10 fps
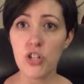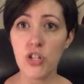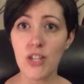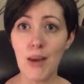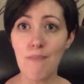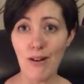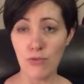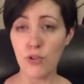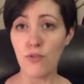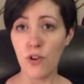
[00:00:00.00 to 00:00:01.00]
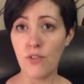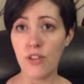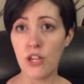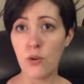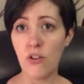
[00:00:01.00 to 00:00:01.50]
to the amount of cover
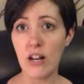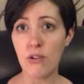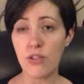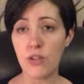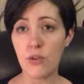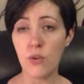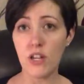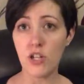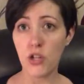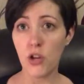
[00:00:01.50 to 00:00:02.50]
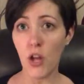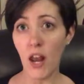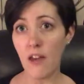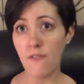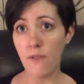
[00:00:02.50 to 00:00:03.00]
that you are allowed to insure your
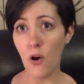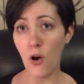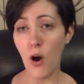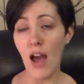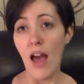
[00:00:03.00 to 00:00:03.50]
life for,